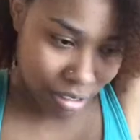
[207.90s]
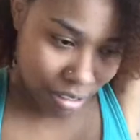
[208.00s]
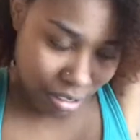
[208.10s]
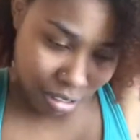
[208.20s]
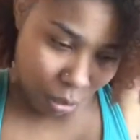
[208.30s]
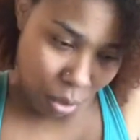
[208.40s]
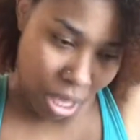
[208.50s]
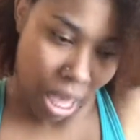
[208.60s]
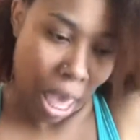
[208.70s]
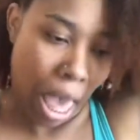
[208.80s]
so
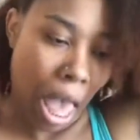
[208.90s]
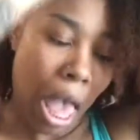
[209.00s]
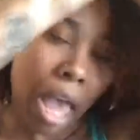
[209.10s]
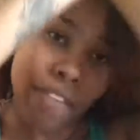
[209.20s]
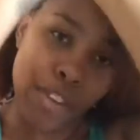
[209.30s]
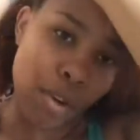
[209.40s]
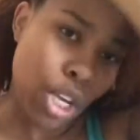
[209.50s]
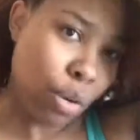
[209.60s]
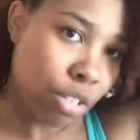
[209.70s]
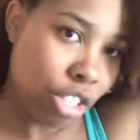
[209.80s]
yeah, if you
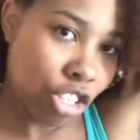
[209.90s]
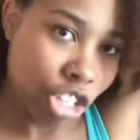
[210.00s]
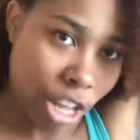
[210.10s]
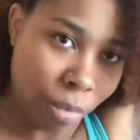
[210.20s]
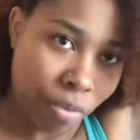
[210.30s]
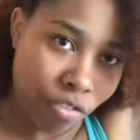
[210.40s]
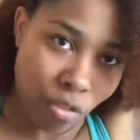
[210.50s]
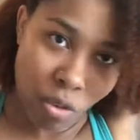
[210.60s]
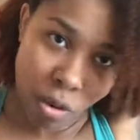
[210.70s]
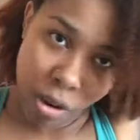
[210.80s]
used this gel
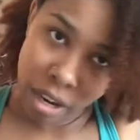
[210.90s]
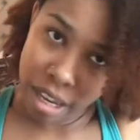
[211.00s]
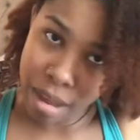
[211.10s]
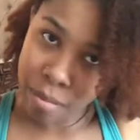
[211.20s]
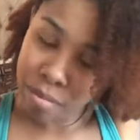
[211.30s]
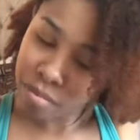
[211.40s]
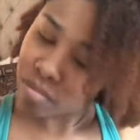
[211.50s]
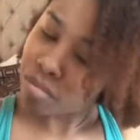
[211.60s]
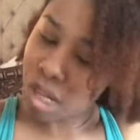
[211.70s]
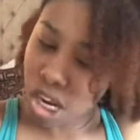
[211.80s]
before, let
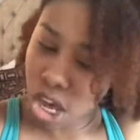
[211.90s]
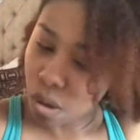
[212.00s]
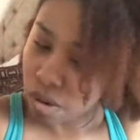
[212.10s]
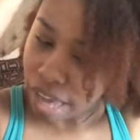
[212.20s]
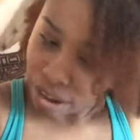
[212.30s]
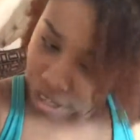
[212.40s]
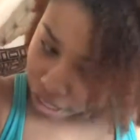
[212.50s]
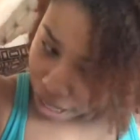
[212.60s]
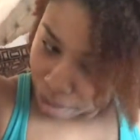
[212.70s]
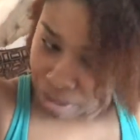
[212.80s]
me know down in the
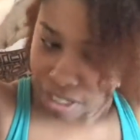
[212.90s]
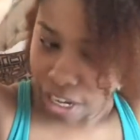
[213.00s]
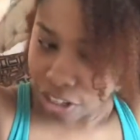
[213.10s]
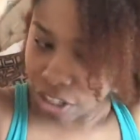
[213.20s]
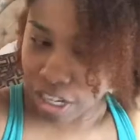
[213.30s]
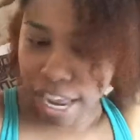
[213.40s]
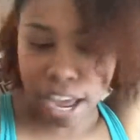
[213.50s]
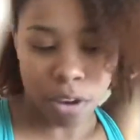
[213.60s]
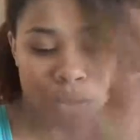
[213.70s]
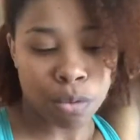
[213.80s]
comment section
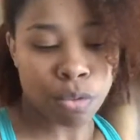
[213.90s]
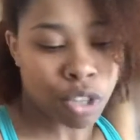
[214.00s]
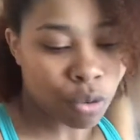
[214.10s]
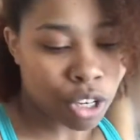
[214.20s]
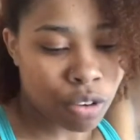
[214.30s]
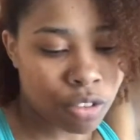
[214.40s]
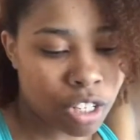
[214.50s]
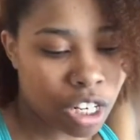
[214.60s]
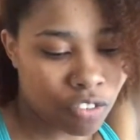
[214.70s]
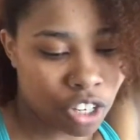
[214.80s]
how you used
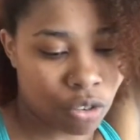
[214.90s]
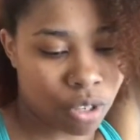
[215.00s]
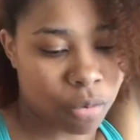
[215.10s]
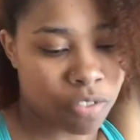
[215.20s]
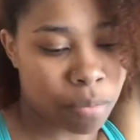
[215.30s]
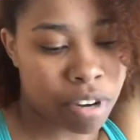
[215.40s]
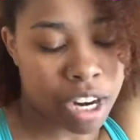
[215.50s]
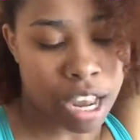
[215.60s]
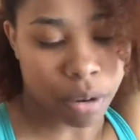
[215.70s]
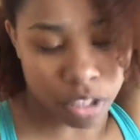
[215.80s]
it. If you used it with a
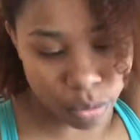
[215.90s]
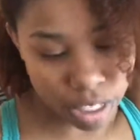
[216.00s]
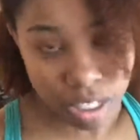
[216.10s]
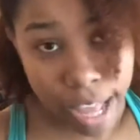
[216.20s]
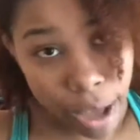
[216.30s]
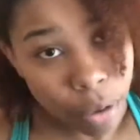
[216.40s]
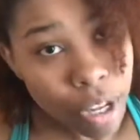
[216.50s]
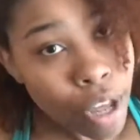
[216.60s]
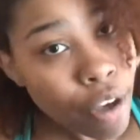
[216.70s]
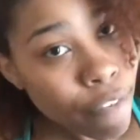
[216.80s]
braid out, a twist out,
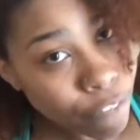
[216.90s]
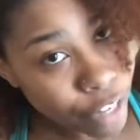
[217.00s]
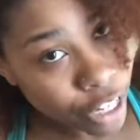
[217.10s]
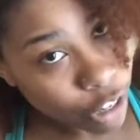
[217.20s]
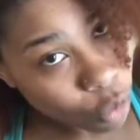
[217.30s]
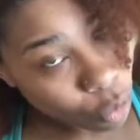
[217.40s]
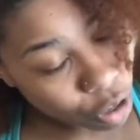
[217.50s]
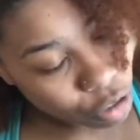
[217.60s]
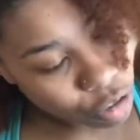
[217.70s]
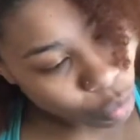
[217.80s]
finger
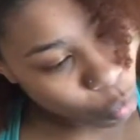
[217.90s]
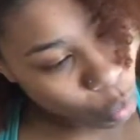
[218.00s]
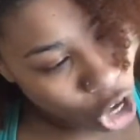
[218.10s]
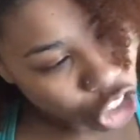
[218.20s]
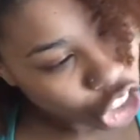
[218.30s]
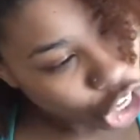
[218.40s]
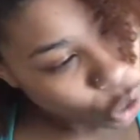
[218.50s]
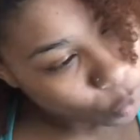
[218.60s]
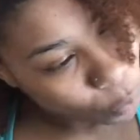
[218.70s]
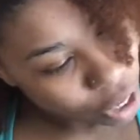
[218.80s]
corals, wash and
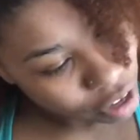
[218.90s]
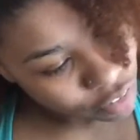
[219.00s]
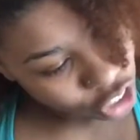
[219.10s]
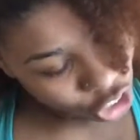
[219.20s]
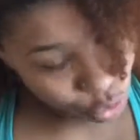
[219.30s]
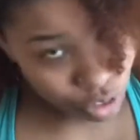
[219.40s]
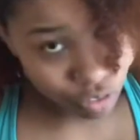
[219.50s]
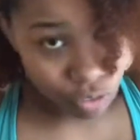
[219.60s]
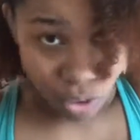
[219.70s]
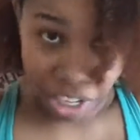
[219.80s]
go, whatever you use
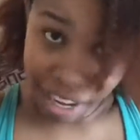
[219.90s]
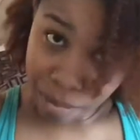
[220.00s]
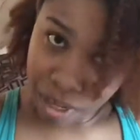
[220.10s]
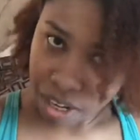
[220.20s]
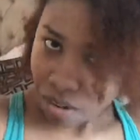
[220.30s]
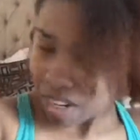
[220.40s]
it for, let me know